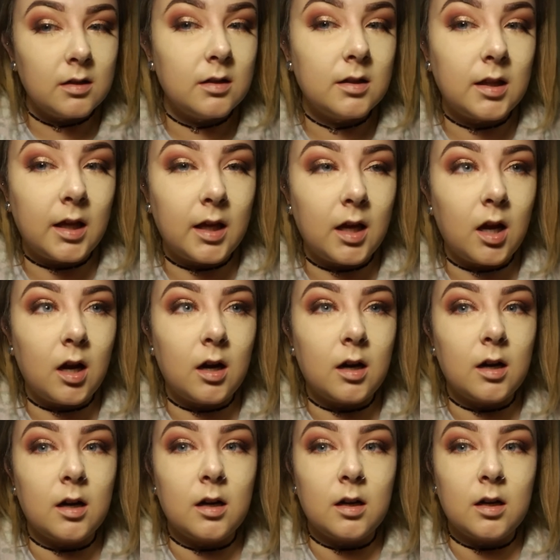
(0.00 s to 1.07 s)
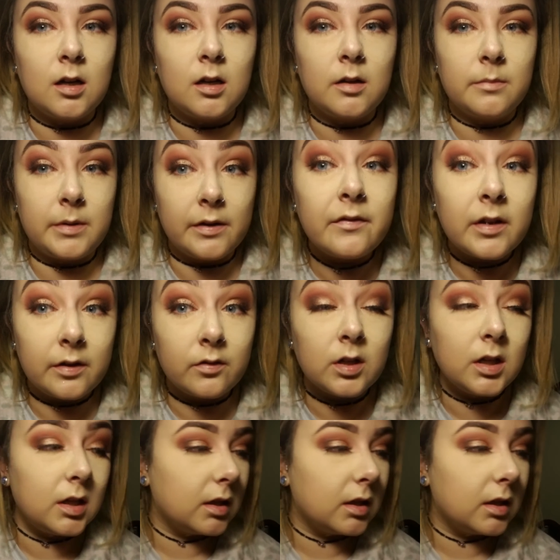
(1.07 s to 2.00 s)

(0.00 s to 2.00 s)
they are my favorite.